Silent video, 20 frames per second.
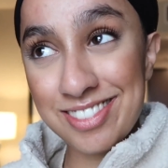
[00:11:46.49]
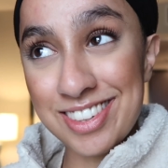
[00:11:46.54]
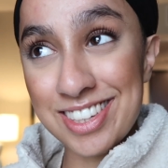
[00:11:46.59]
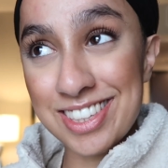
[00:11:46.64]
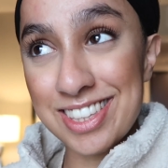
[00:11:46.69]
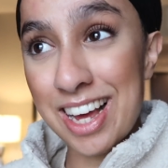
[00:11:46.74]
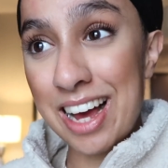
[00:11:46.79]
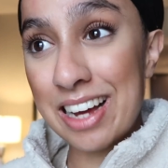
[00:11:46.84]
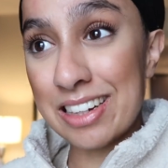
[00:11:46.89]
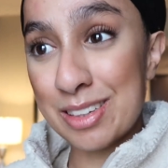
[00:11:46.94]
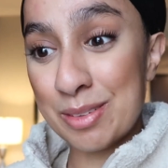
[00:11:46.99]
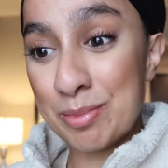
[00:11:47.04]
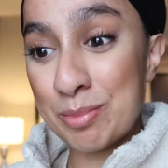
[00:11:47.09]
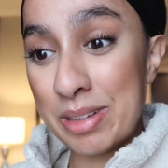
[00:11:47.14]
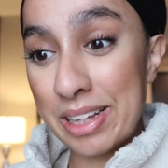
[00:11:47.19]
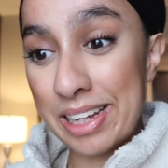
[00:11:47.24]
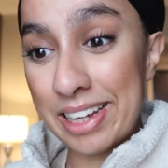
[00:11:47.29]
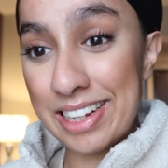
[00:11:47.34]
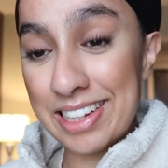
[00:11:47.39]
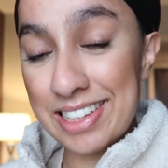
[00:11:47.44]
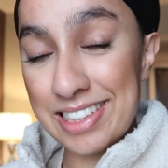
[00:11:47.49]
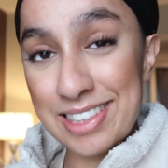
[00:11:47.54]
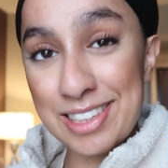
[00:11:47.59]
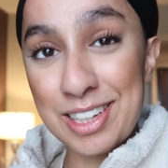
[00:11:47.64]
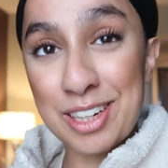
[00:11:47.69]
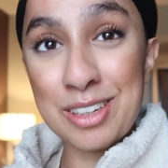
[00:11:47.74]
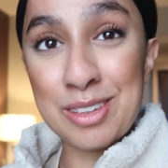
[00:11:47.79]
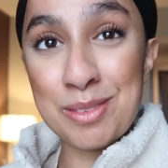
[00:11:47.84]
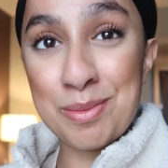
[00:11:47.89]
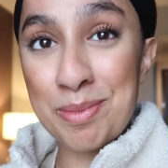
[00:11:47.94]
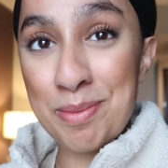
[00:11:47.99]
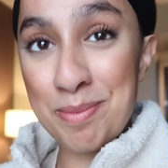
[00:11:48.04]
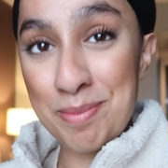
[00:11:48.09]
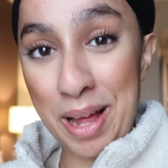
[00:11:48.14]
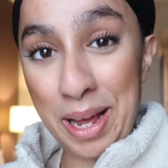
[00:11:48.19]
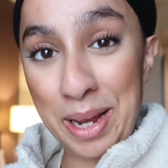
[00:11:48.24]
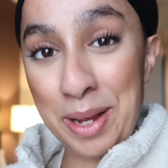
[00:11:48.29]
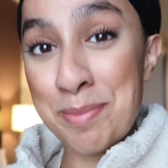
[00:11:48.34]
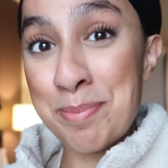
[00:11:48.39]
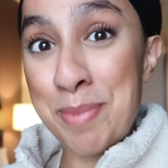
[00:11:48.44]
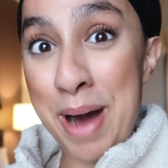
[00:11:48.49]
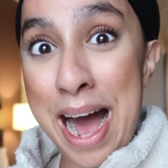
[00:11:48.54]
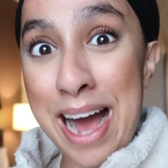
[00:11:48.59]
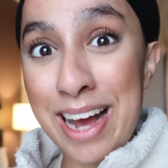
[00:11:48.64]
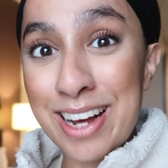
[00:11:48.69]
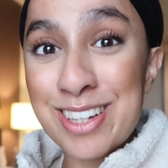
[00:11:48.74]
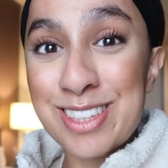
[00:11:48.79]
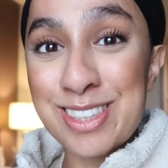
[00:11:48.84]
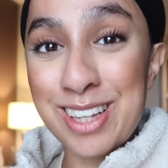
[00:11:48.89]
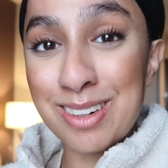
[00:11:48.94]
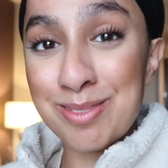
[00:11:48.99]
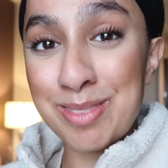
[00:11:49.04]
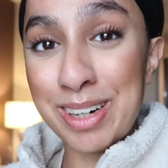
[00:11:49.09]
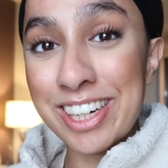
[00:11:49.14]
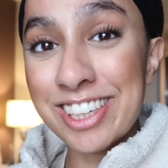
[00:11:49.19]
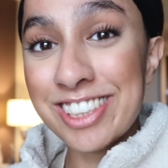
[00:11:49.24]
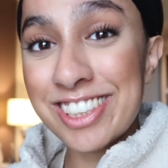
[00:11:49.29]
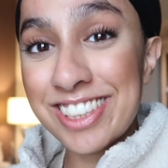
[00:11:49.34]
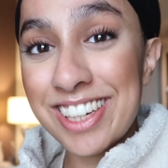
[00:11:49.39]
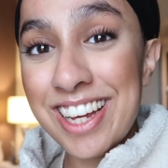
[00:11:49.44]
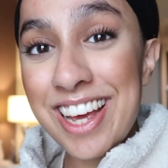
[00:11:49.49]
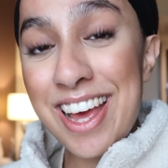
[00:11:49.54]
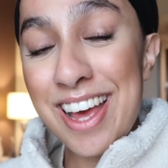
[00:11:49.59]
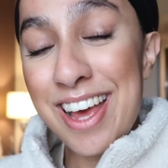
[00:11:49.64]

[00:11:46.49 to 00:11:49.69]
dessert dumplings could like bang so much